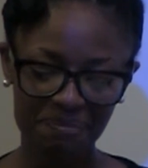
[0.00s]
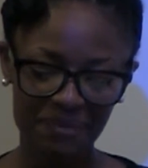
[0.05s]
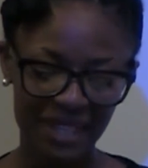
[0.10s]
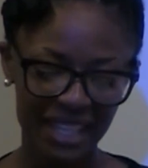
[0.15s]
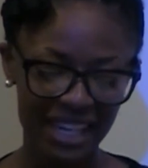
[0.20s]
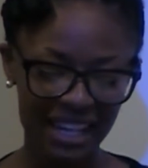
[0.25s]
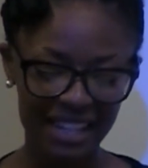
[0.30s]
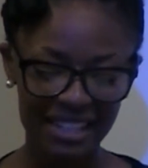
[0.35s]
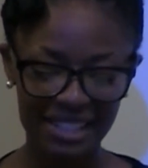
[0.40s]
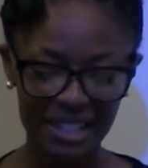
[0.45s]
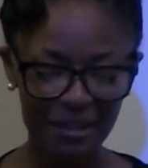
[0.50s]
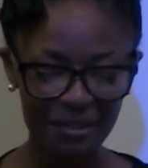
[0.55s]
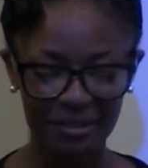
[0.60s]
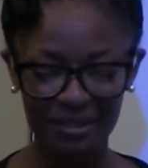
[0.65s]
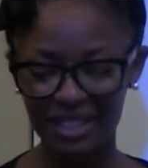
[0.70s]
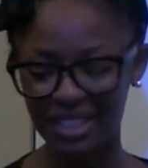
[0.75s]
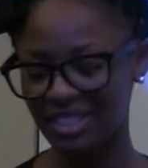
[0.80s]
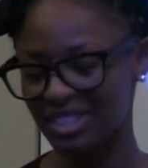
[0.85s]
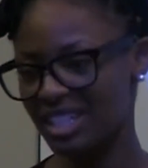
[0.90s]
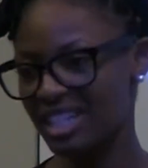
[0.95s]
And I
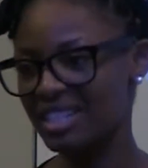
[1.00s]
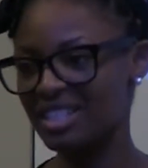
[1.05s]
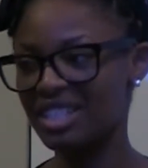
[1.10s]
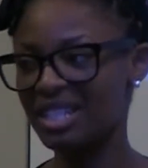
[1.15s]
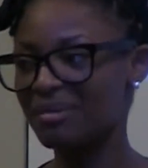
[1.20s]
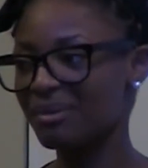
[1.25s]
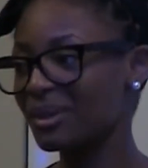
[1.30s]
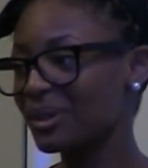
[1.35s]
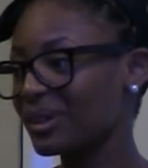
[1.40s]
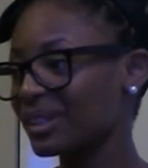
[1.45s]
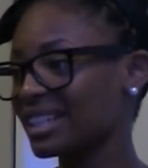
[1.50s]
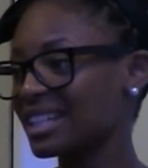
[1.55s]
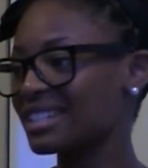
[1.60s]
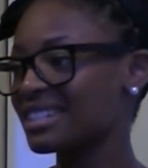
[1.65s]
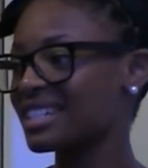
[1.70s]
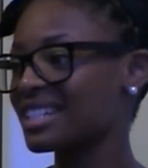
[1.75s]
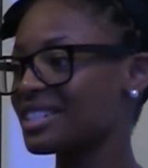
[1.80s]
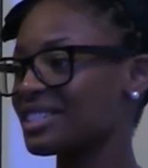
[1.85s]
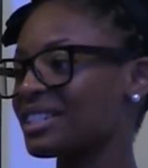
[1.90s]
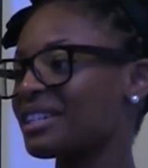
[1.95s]
definitely changed that
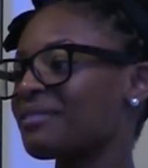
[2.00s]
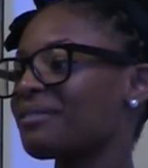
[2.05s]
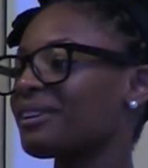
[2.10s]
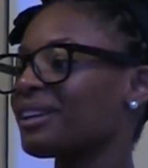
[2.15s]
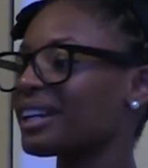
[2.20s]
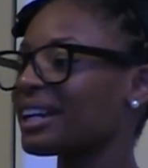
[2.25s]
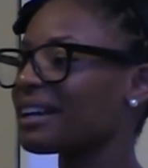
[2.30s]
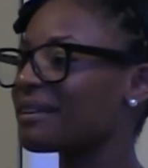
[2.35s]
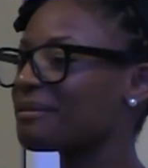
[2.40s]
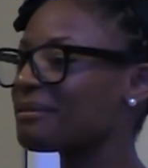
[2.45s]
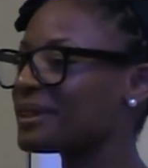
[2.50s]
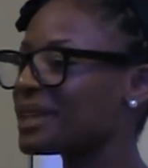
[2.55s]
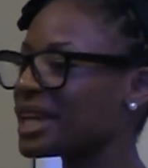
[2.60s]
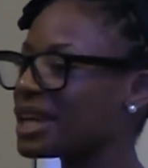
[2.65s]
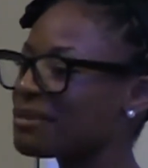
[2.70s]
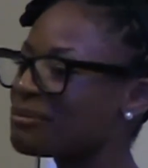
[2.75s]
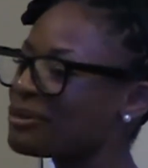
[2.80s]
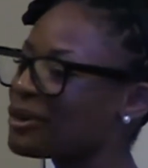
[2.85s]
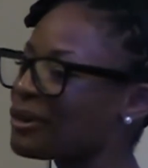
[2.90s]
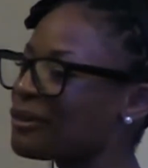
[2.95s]
organization. I felt like I
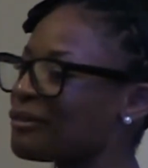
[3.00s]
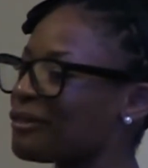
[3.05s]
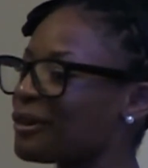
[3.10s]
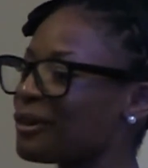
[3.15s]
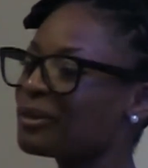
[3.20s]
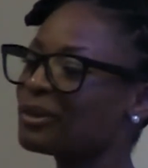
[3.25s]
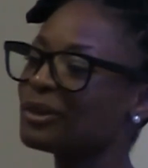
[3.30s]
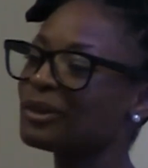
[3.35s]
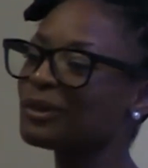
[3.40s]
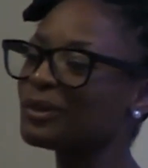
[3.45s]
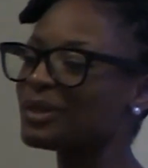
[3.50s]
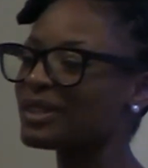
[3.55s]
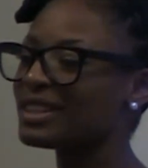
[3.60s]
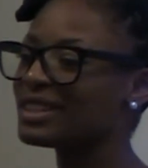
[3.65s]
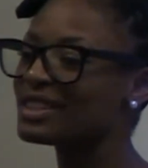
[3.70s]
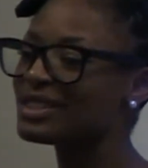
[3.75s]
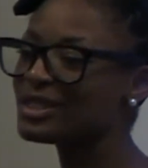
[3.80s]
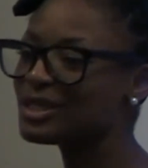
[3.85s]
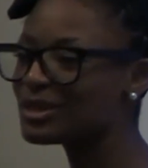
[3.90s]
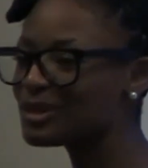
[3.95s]
became more vocal with
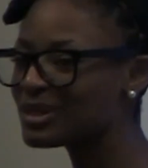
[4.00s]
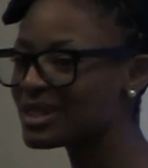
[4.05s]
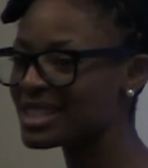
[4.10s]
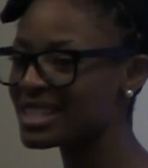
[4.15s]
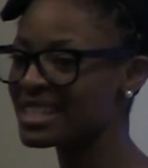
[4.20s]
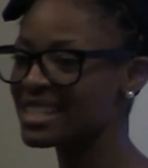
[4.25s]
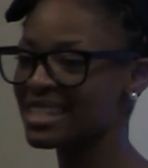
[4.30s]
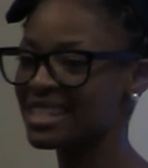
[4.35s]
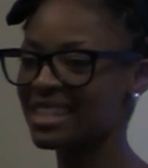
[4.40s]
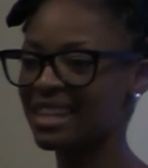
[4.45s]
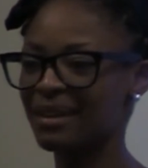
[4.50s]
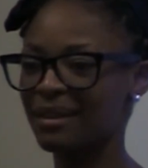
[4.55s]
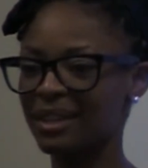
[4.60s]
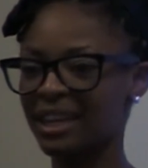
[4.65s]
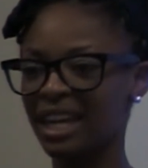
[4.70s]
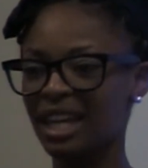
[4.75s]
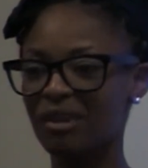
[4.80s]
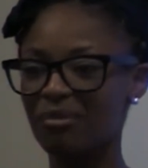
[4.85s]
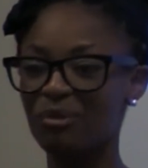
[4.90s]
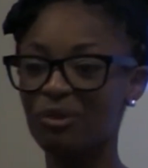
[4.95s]
the students, and I
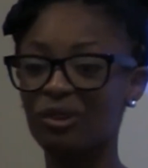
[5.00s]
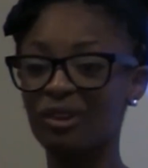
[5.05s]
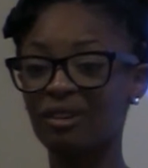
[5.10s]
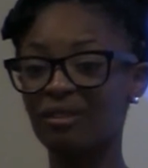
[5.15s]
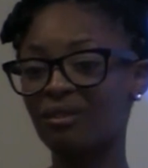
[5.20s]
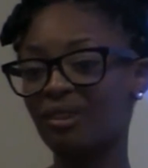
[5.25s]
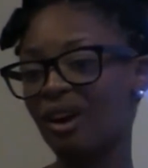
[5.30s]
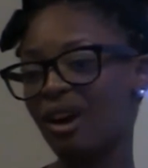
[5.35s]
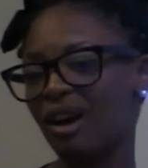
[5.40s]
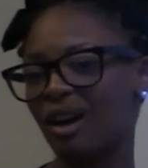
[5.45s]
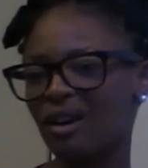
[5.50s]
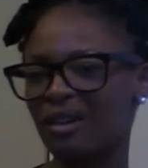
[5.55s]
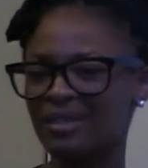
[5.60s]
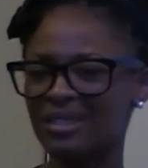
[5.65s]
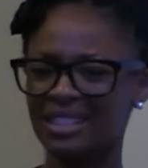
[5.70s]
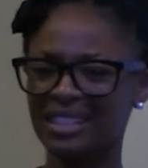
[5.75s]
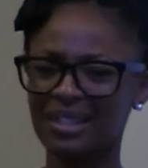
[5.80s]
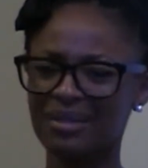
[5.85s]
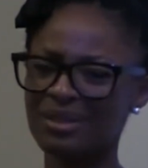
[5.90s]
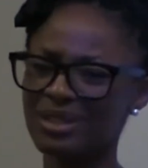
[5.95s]
became more
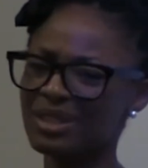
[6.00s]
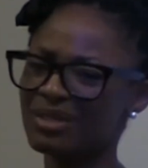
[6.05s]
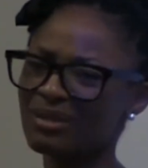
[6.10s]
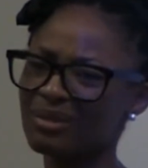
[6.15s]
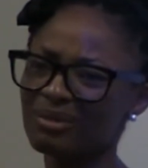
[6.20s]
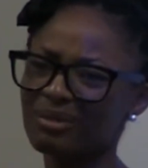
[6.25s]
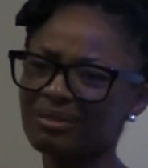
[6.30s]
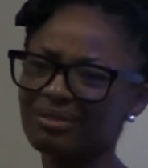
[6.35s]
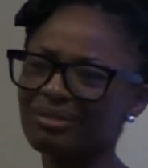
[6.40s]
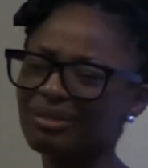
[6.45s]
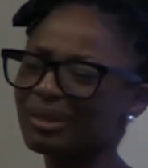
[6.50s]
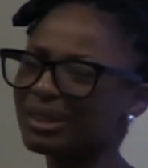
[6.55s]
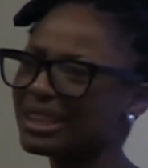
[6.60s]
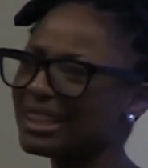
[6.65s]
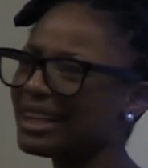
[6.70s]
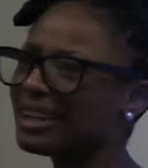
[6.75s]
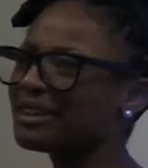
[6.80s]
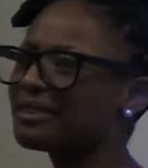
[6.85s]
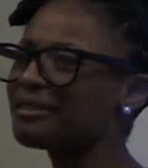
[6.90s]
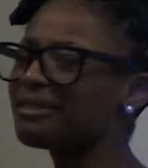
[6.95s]
involved, and I was really
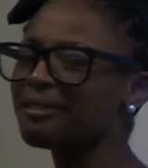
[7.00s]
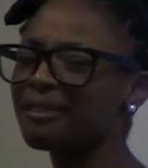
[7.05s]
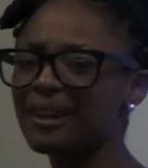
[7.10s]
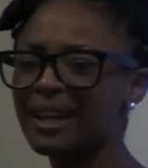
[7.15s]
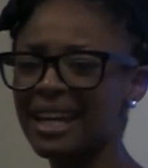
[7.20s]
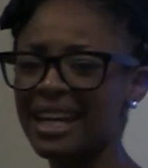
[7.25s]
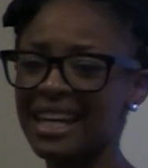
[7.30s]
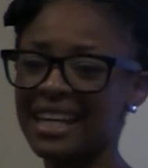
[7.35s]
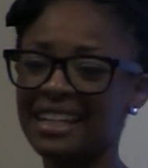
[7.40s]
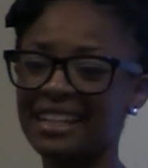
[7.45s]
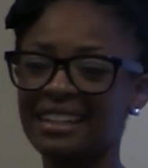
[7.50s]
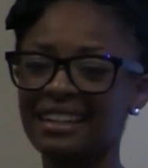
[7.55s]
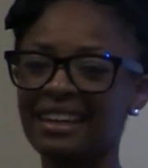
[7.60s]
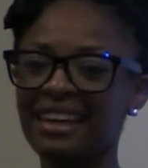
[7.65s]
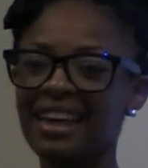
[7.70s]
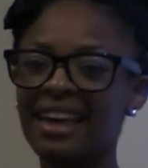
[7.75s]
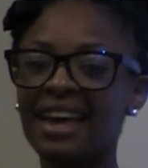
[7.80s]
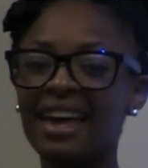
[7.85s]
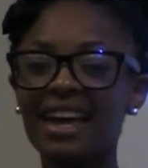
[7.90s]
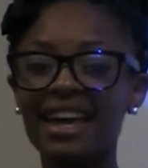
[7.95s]
unafraid.
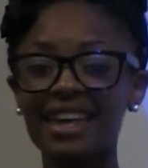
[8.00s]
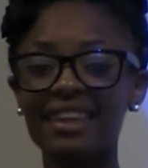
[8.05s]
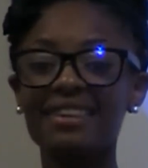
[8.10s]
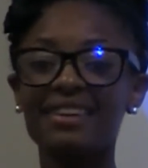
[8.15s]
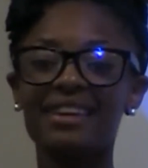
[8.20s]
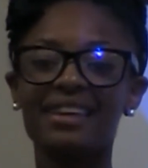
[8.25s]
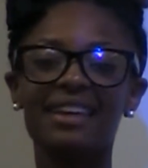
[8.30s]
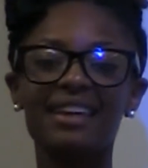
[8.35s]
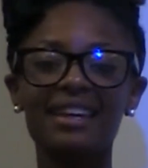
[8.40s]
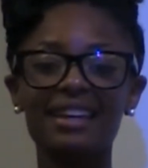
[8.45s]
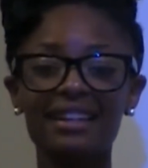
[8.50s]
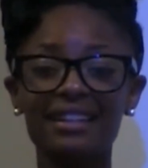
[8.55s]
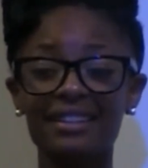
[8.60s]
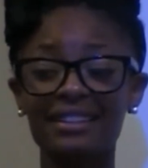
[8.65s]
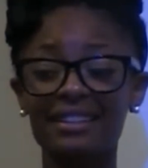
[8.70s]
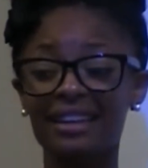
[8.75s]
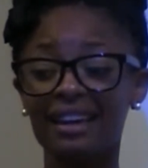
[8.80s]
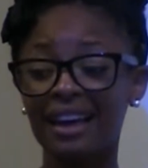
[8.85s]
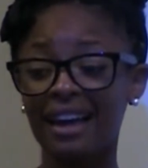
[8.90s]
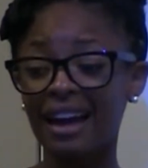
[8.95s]
And at the
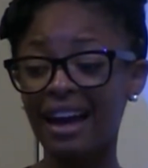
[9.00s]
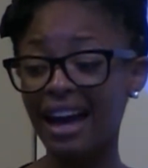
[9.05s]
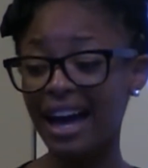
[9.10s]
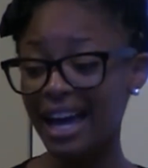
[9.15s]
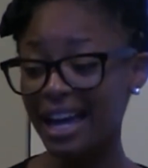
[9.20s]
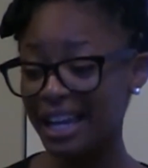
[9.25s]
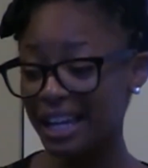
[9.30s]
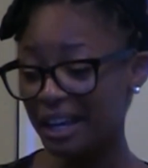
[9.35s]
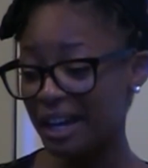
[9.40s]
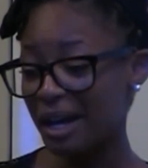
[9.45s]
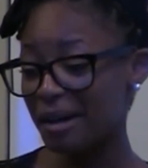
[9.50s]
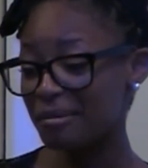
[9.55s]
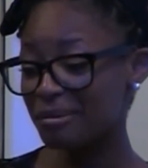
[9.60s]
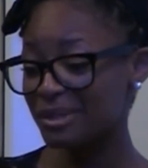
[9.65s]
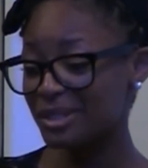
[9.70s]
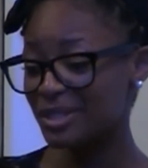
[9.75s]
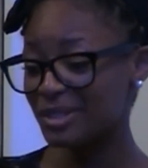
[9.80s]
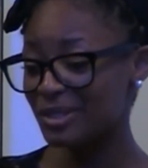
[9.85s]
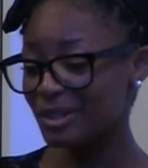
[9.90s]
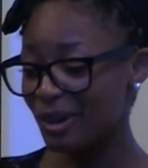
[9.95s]
end, I
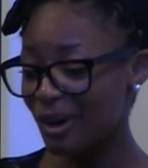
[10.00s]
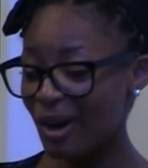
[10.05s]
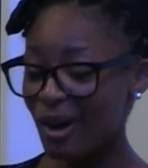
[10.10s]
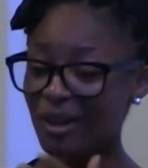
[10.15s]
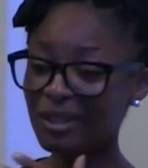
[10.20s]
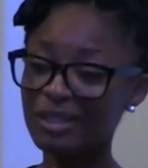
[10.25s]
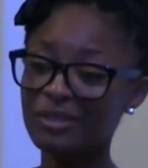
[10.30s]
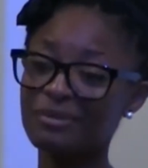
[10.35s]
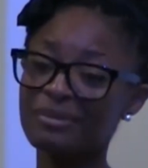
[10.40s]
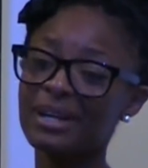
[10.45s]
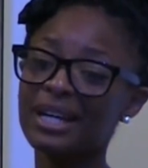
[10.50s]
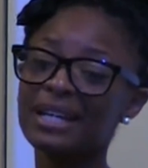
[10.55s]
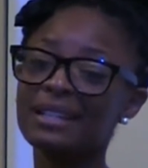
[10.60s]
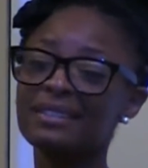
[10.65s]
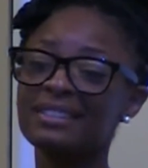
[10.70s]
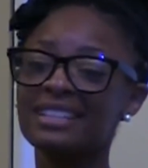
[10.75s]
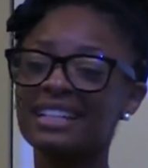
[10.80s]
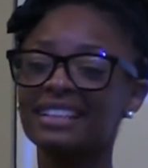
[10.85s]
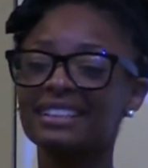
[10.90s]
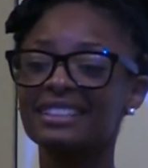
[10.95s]
accomplished all of my
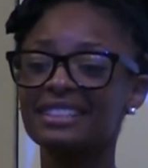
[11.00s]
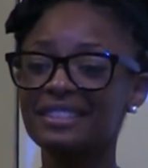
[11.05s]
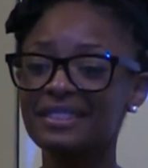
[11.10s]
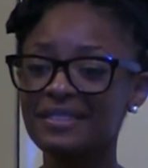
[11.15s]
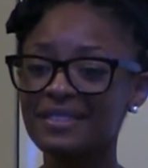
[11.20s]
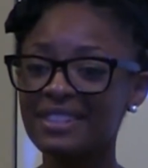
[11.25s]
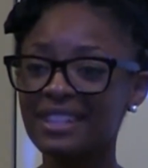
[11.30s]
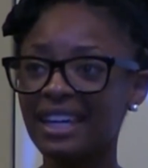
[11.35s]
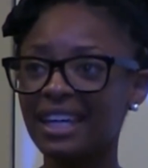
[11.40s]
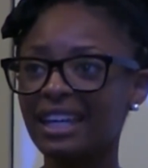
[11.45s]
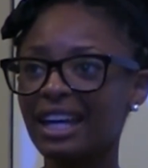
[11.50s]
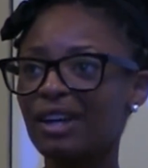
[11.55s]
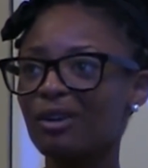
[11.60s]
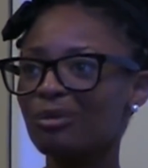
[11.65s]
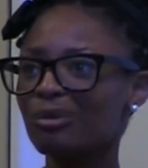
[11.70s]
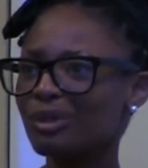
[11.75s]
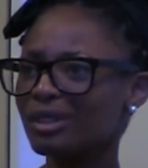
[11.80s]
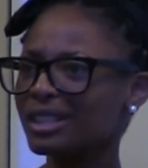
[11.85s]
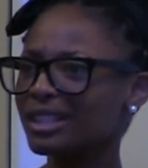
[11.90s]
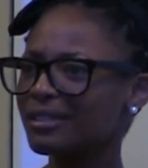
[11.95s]
objectives, and I
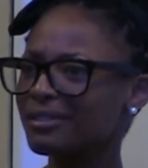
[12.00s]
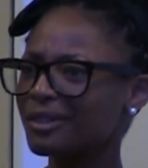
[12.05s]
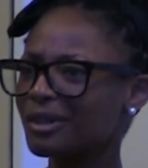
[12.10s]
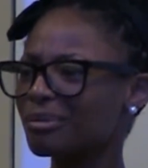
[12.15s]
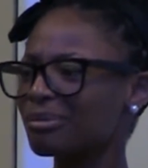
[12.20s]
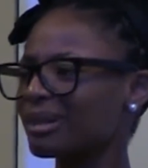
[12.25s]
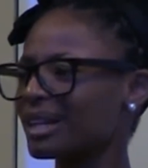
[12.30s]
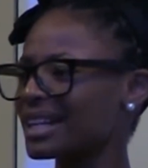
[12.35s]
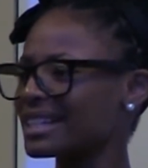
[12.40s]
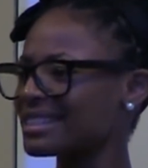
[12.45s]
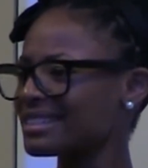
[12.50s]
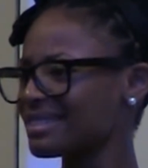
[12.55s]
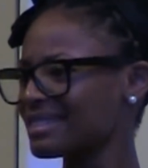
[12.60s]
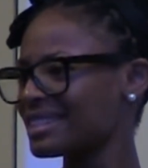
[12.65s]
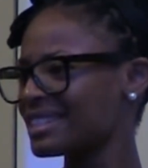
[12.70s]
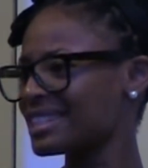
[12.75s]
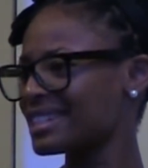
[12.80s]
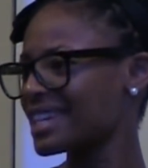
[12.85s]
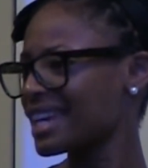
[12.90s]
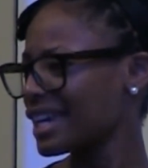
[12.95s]
really feel proud to
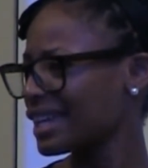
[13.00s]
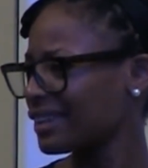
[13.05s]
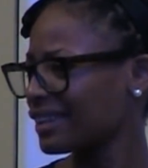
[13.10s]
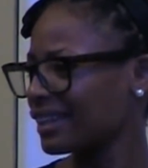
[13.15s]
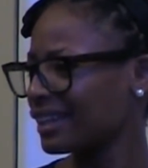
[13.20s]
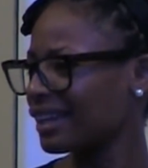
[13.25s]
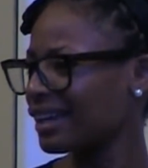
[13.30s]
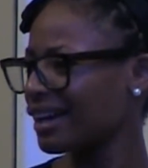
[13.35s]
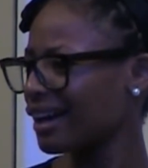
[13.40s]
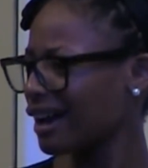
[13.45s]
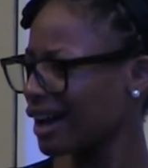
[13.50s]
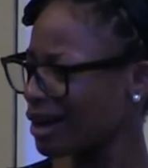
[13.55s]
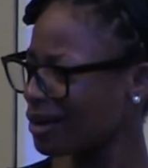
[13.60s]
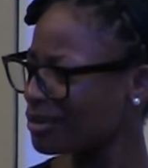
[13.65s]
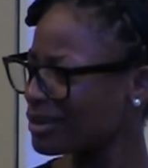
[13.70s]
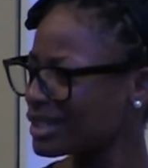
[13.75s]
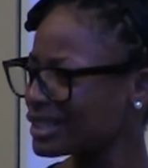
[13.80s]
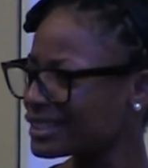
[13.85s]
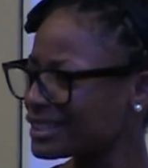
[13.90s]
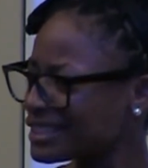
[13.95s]
say that I
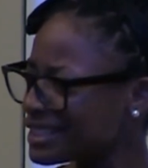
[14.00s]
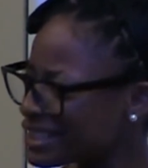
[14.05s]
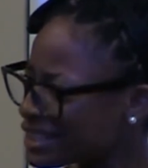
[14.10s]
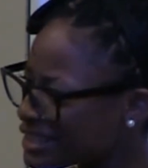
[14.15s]
was the